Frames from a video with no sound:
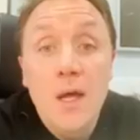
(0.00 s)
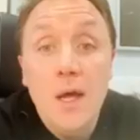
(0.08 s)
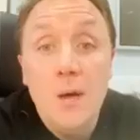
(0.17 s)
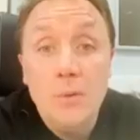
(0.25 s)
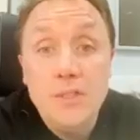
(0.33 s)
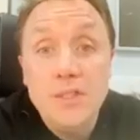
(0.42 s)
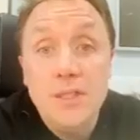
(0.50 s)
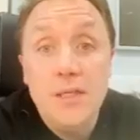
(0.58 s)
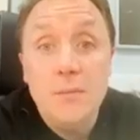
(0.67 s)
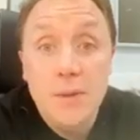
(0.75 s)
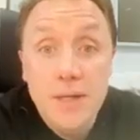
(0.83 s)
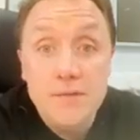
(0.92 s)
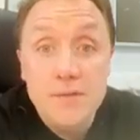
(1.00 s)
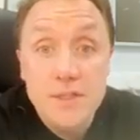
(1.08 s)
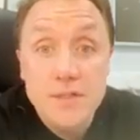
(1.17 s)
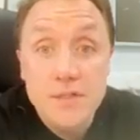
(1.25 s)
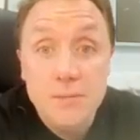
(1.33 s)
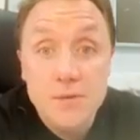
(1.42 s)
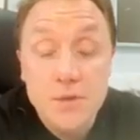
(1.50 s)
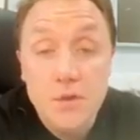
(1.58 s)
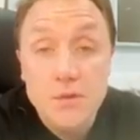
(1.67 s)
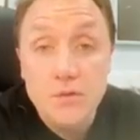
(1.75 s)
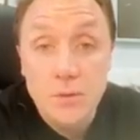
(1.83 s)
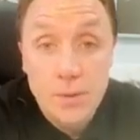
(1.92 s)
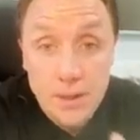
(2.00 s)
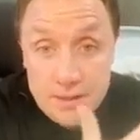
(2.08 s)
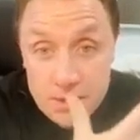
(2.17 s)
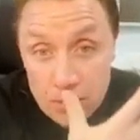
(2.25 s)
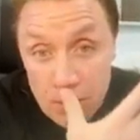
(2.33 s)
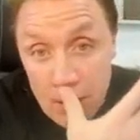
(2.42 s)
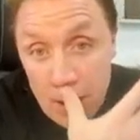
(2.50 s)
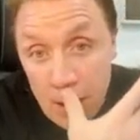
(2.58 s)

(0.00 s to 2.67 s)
which then the plaintiff's solicitor must also reply to.